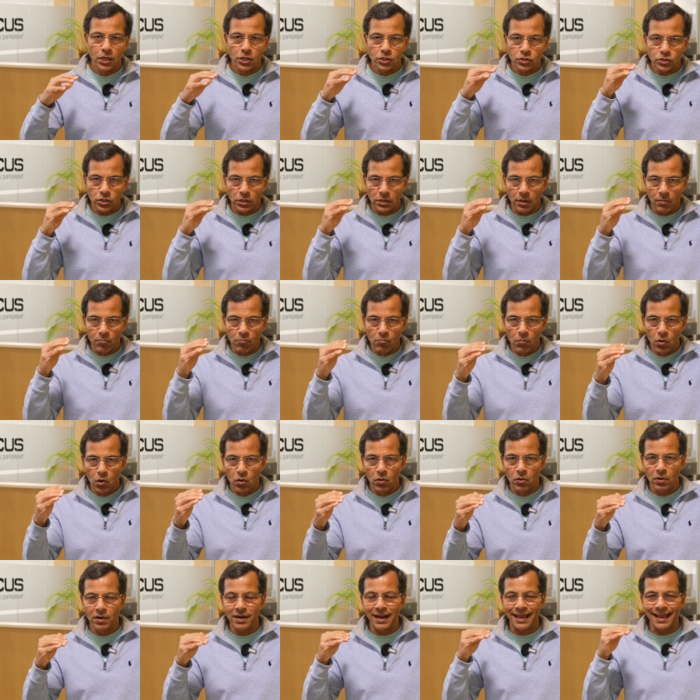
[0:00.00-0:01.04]
So the
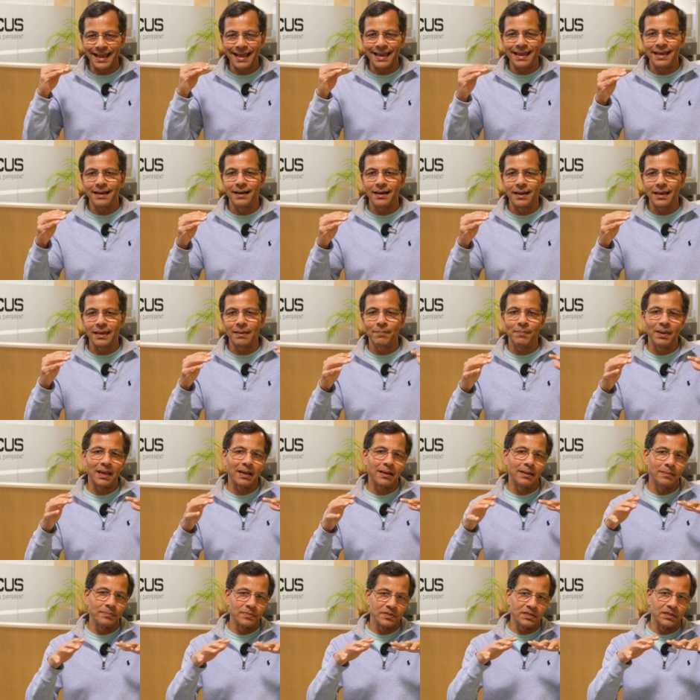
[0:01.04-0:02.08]
more AI
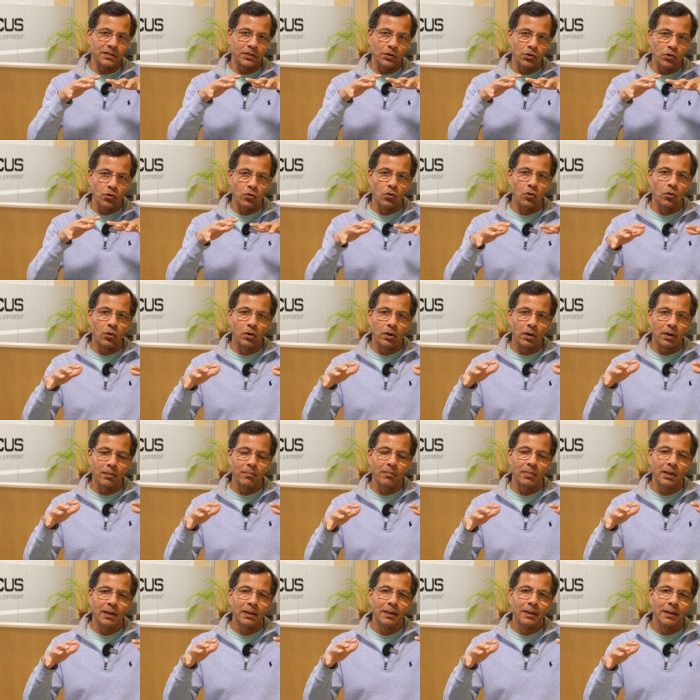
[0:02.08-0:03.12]
becomes the
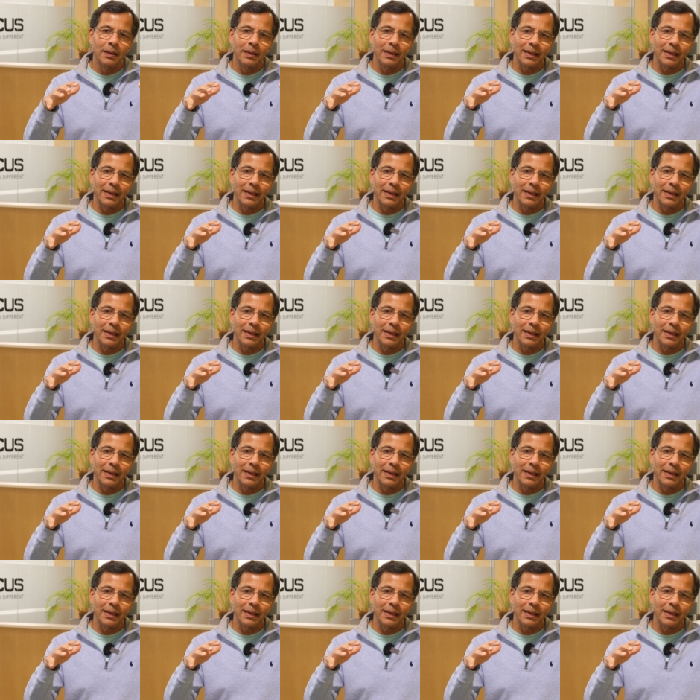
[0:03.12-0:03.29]
norm